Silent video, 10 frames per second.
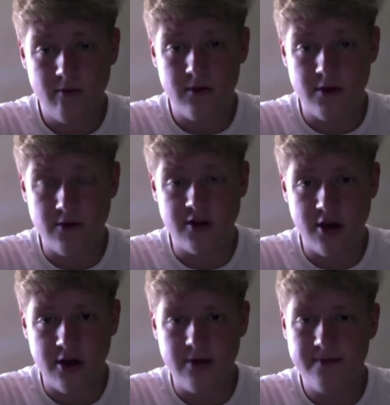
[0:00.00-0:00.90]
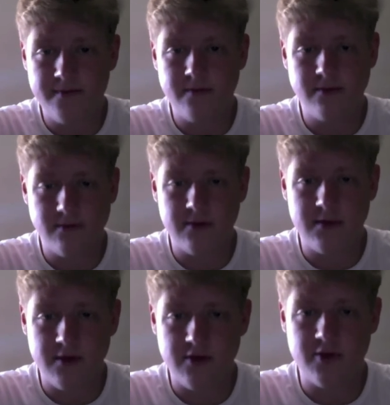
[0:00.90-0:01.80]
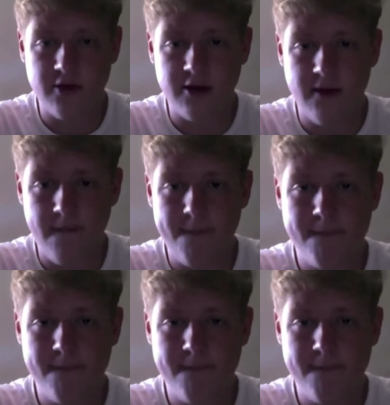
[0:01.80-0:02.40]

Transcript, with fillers: it was good. It was really good.